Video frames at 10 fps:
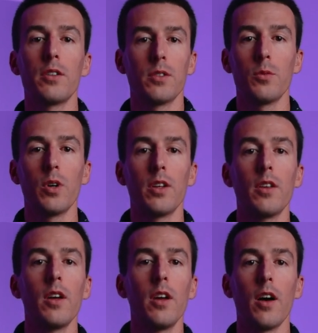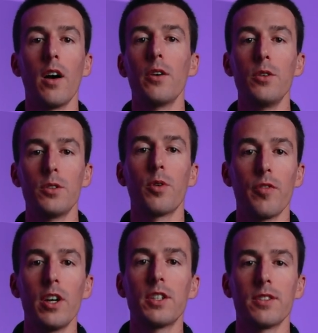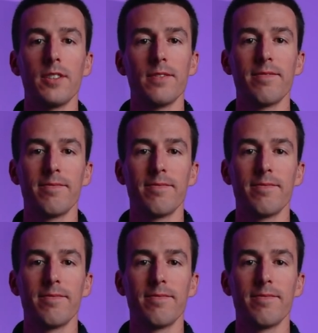someone who's a professional.